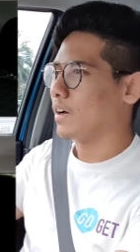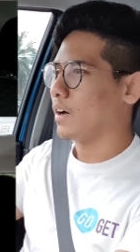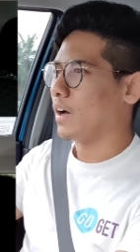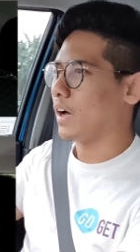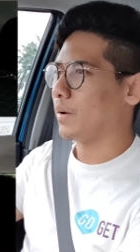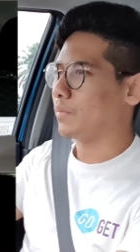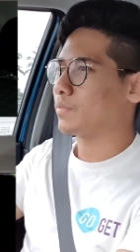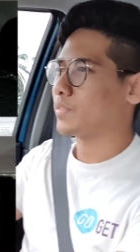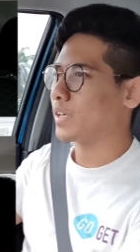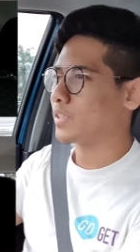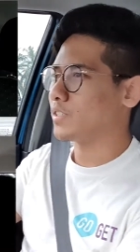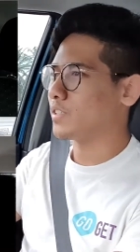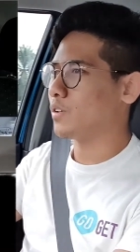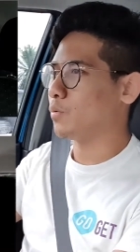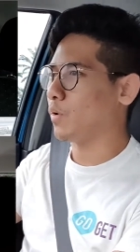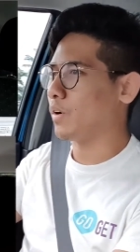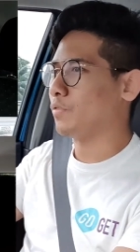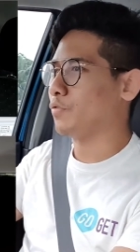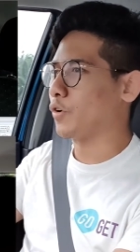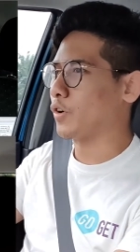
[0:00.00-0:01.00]
I'm touching the
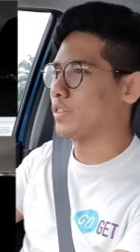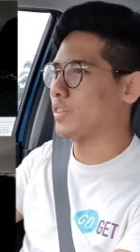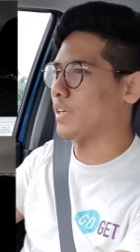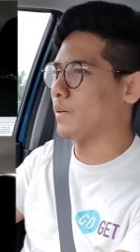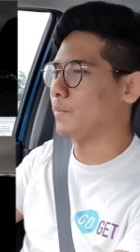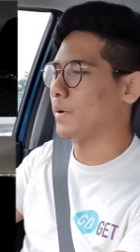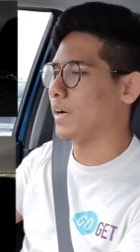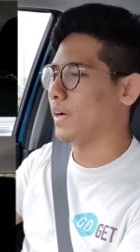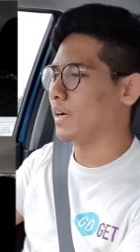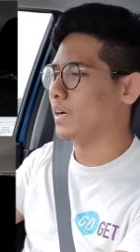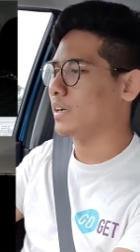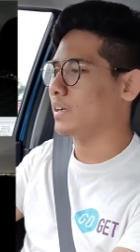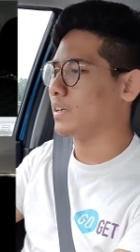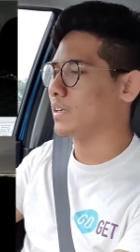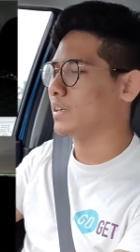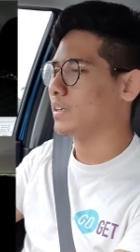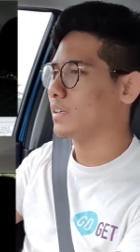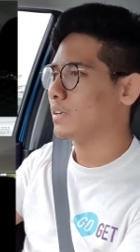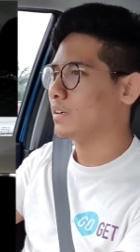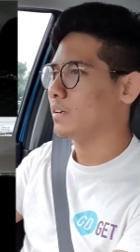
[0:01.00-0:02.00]
140 mark,
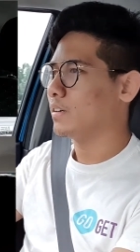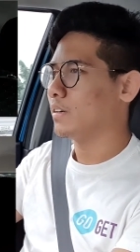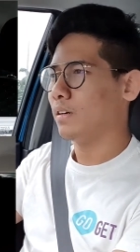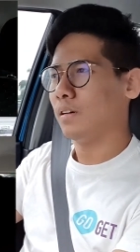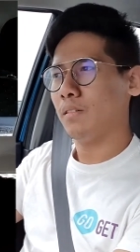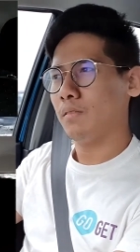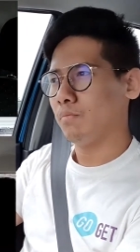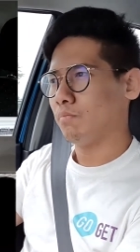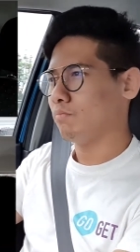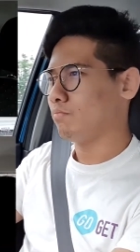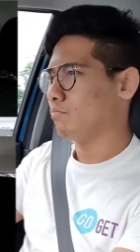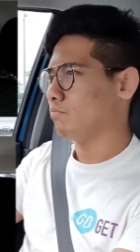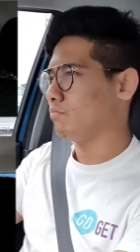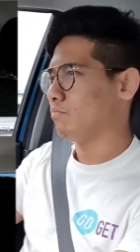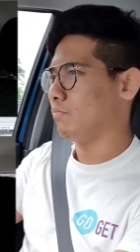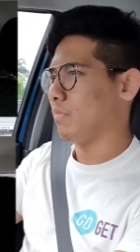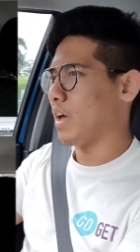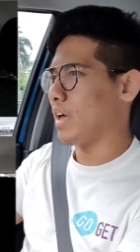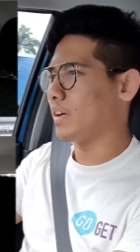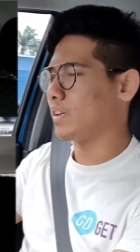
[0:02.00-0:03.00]

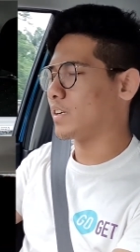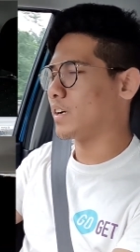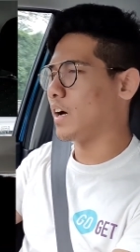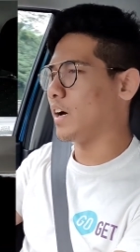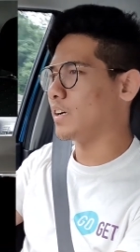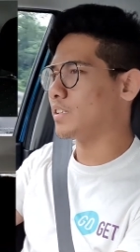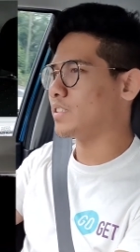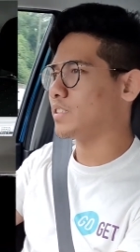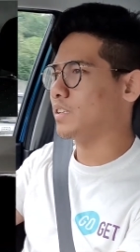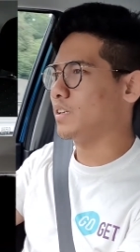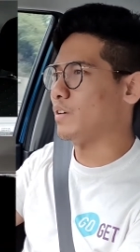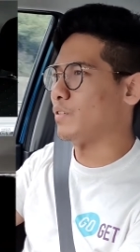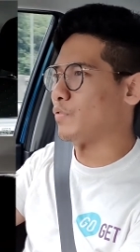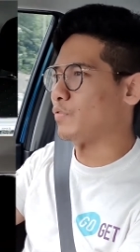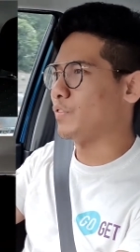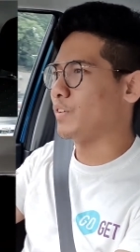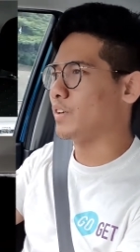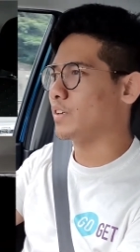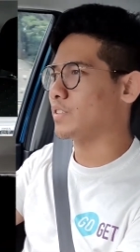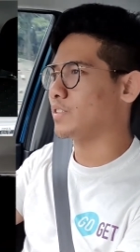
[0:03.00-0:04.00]
and the car still
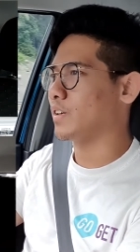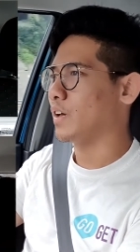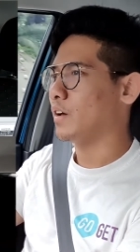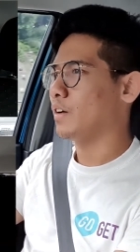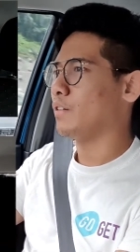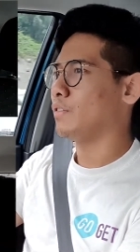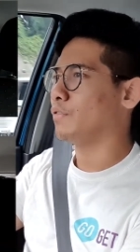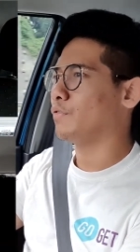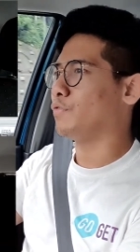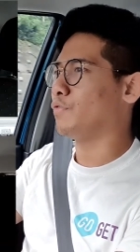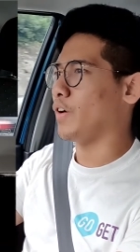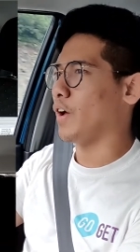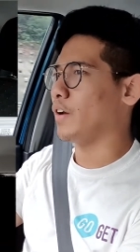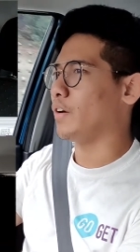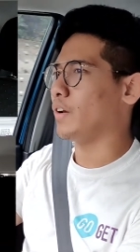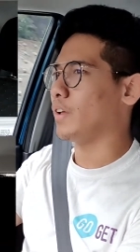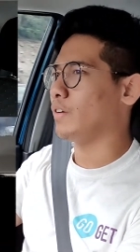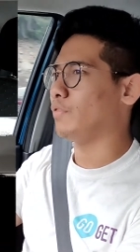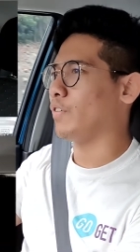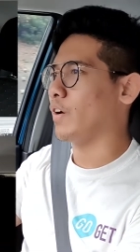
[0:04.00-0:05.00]
feels
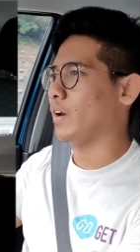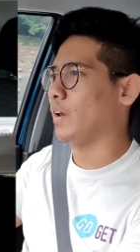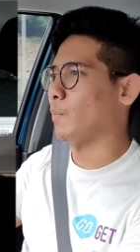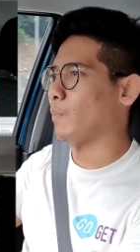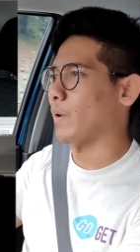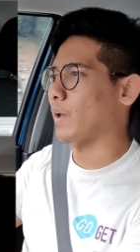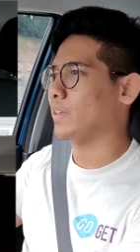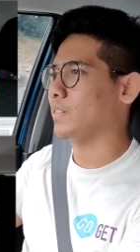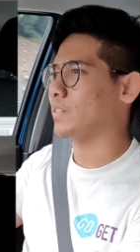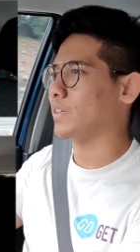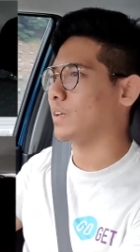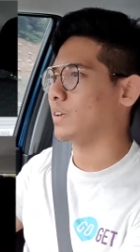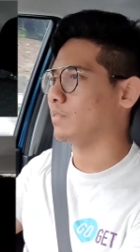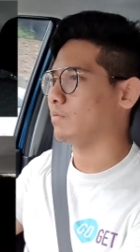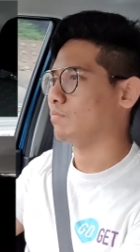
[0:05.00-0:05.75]
very, very planted.